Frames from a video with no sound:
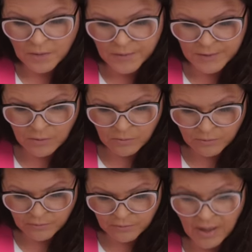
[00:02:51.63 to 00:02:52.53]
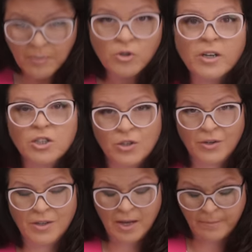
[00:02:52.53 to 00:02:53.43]
So I'm trying to show you
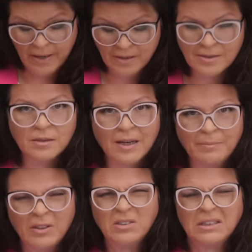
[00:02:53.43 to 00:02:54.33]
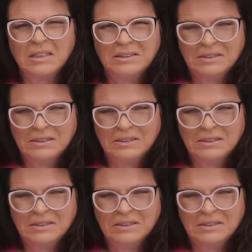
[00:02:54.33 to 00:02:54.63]
the apex and I built a little